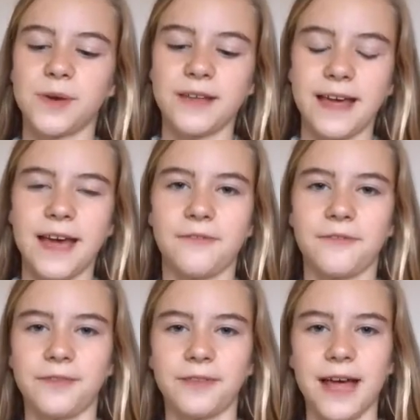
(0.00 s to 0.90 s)
with a
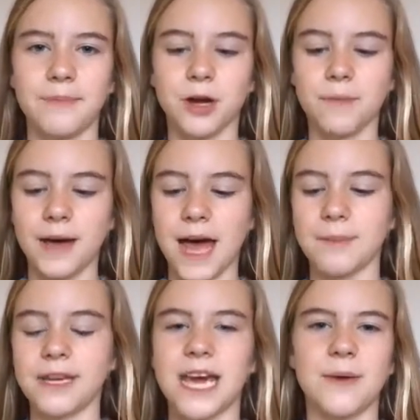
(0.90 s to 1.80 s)
flat
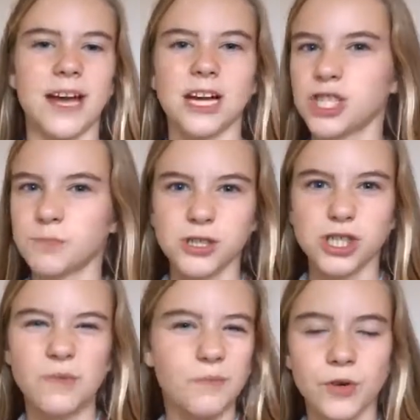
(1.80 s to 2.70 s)
compartment here where you could just put
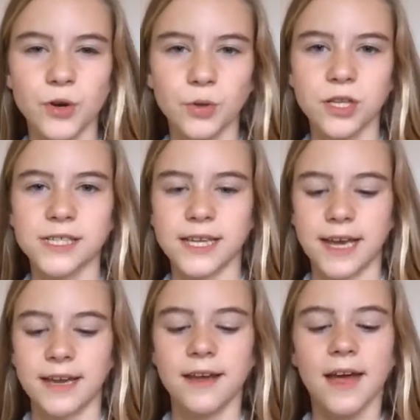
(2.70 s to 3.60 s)
some rulers
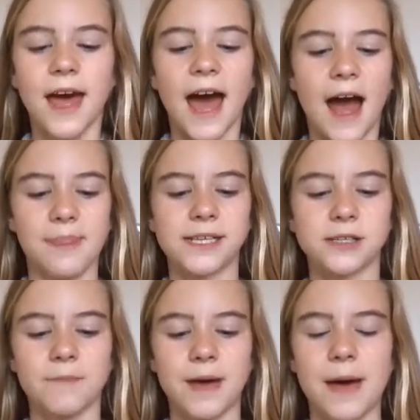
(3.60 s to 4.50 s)
in, and this
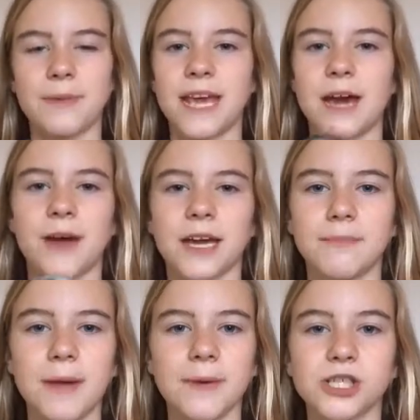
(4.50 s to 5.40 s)
compartment here where you
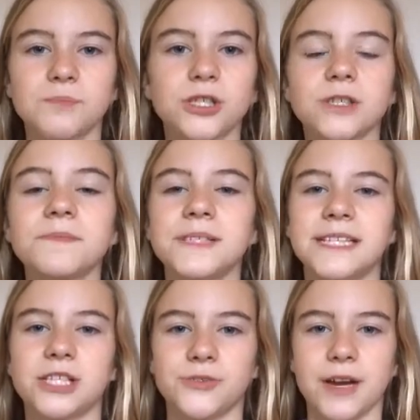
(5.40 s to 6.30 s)
can maybe just put some
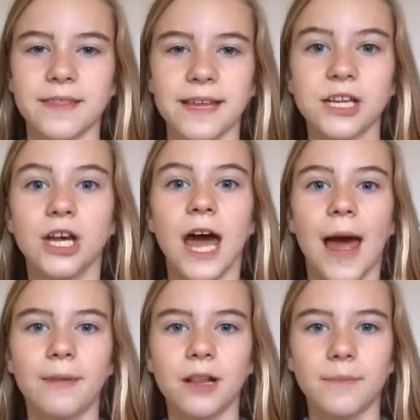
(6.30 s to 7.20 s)
scissors or anything
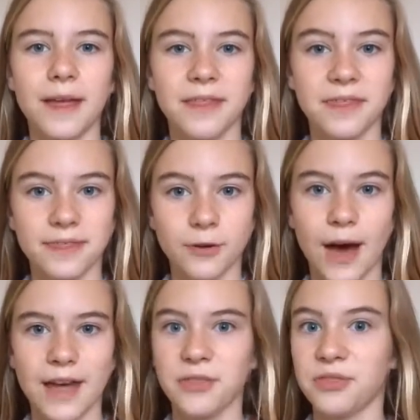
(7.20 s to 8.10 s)
a little bit
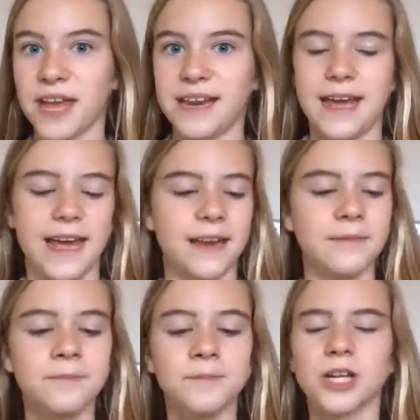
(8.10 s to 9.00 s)
quite thin
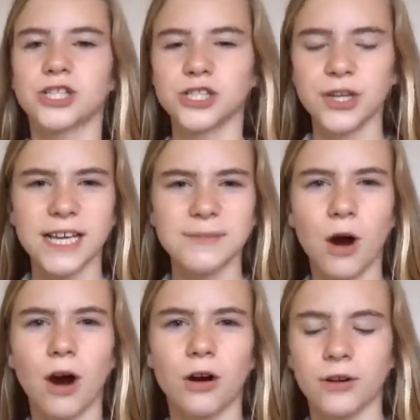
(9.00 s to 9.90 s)
in, just so it's
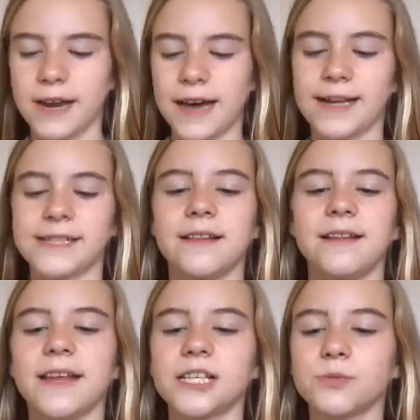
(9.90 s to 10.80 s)
more organized. And
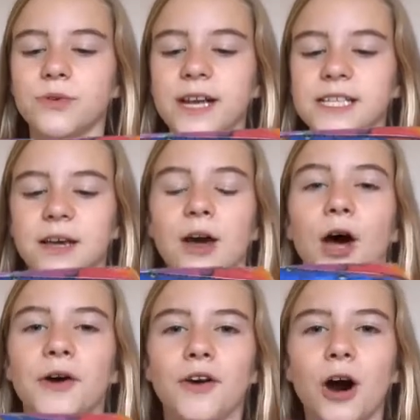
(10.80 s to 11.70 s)
then this one is
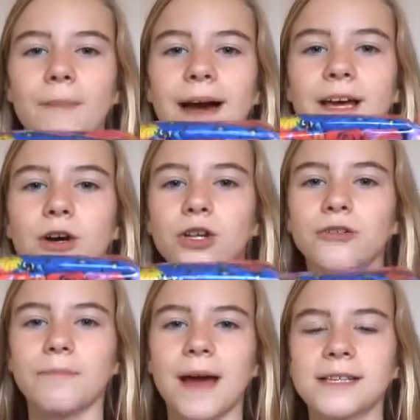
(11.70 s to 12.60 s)
for my
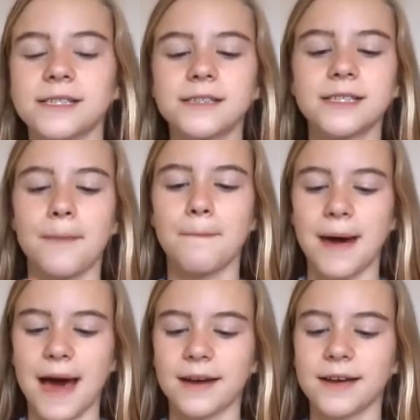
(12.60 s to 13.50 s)
colouring pencils and
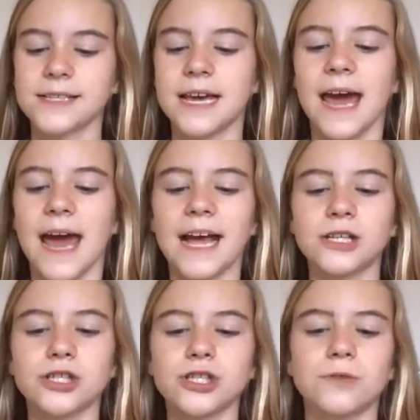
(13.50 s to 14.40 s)
markers. It
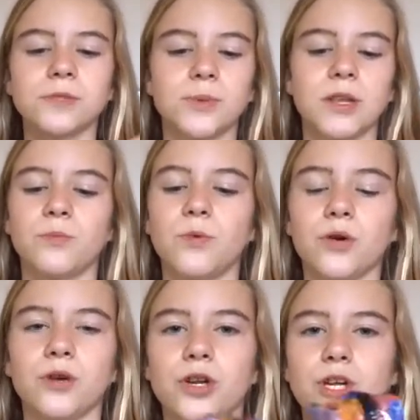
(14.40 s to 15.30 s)
just comes with
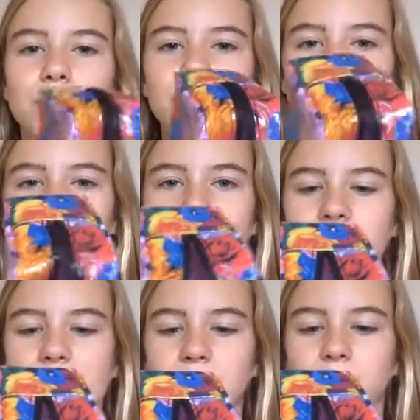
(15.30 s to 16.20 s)
one huge
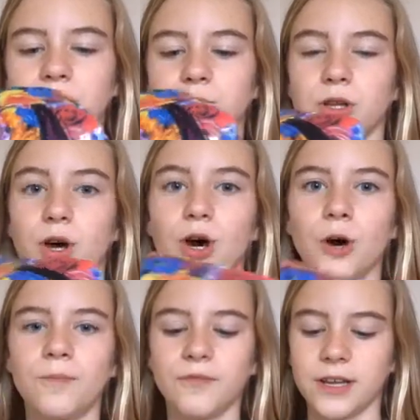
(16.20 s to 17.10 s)
compartment which will
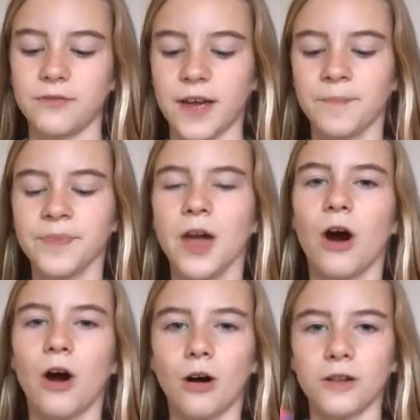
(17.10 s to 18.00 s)
hopefully fit
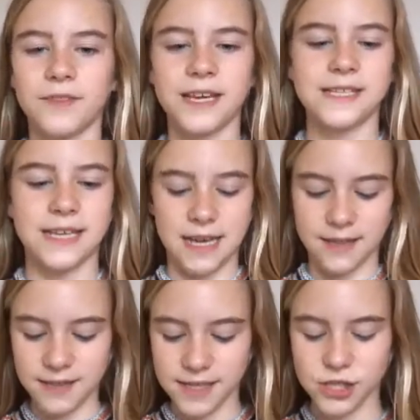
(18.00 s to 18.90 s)
all of these in. I
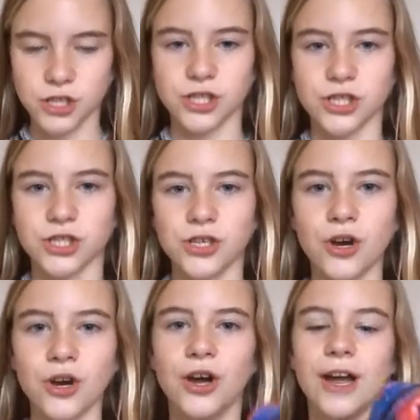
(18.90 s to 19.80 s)
think these are just
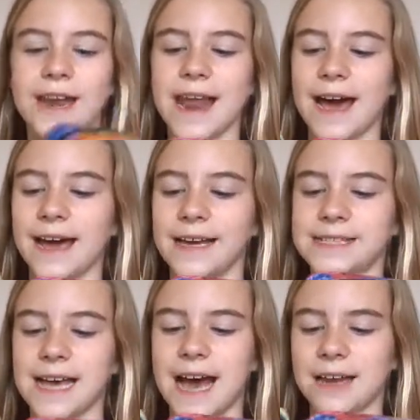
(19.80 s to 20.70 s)
so
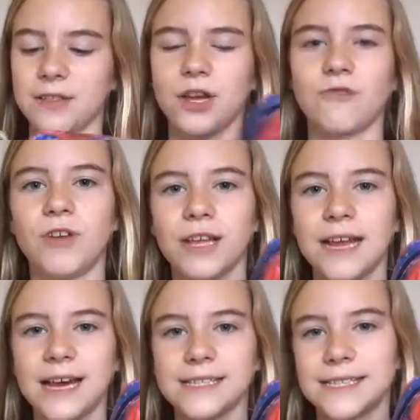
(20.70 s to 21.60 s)
nice and they're really
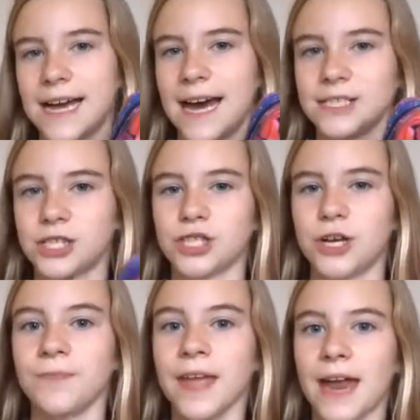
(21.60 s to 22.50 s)
nice designs. So
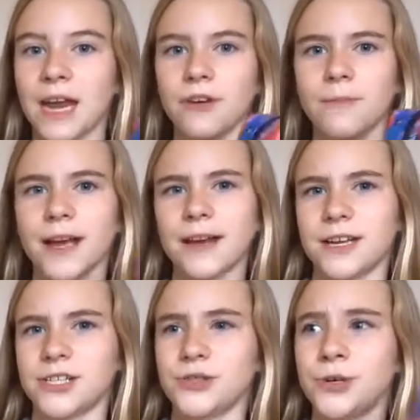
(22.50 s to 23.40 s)
I definitely
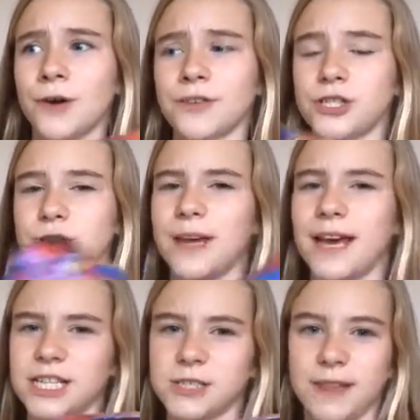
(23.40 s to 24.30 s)
recommend you go to
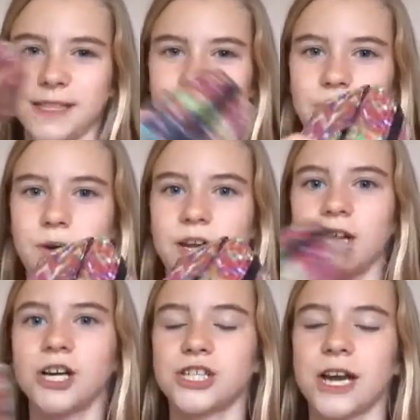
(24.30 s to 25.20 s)
WH Smith's if you want to
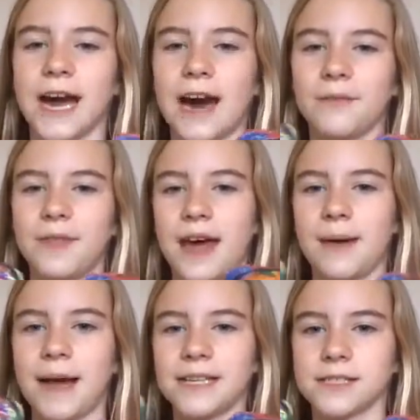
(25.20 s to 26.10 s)
check out
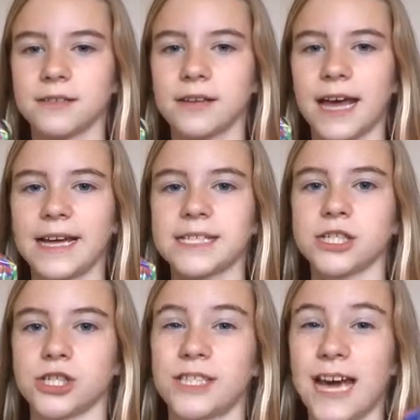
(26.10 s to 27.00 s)
their pencil cases
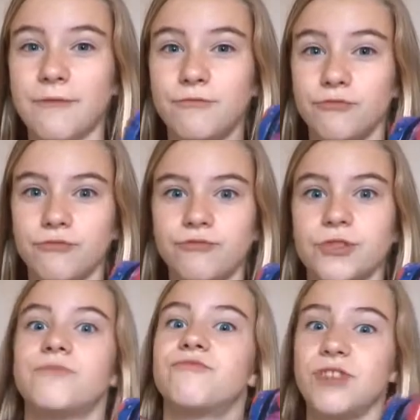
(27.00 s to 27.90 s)
because they have
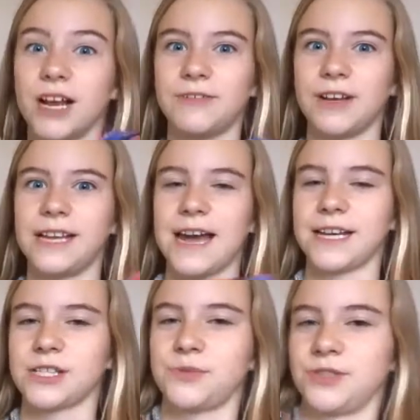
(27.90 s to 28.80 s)
some really, really
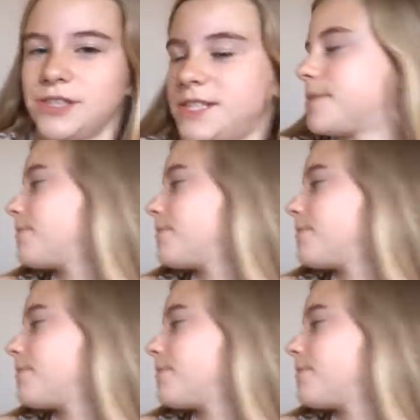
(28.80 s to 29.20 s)
nice ones.